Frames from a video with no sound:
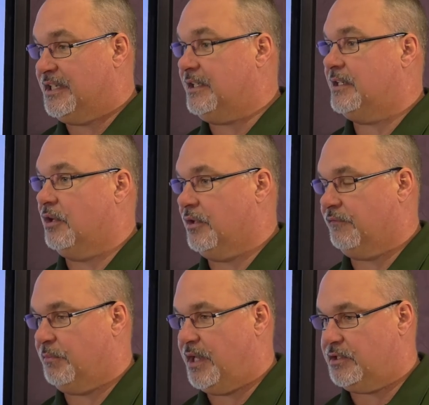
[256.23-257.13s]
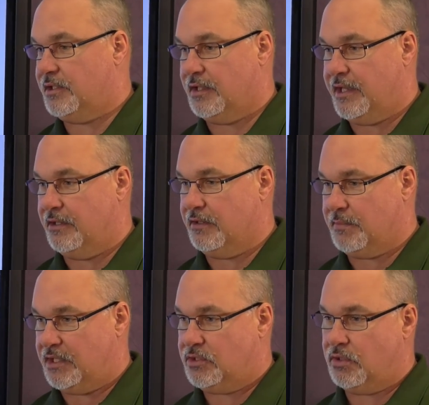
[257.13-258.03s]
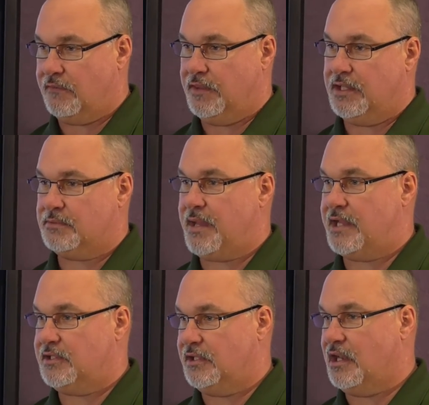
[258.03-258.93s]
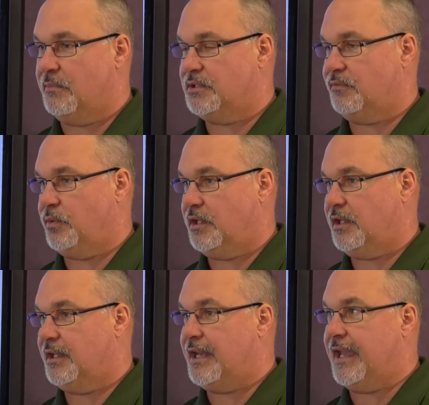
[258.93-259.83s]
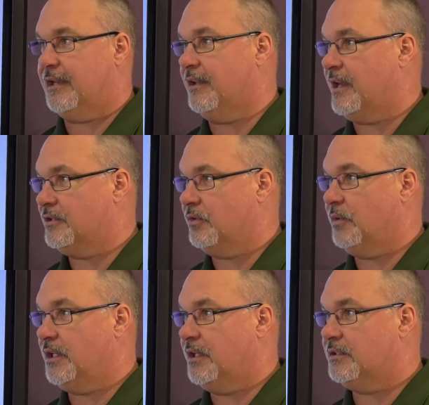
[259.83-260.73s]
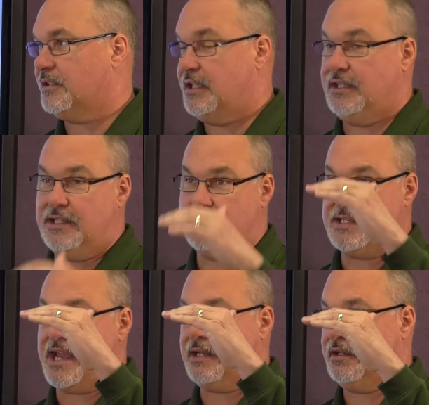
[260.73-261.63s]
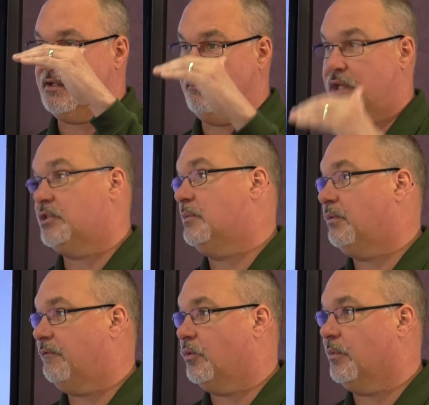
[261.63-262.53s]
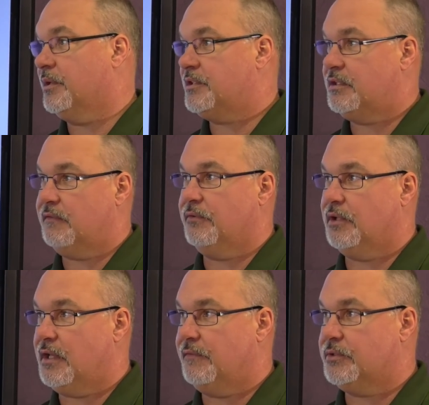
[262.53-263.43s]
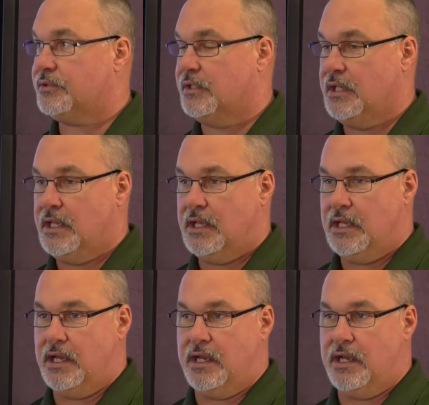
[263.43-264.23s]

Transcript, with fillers: detailed information later to make sure everything's matching up is if we could get analyzer readings, see the exact combustion performance at different levels, mm-hmm.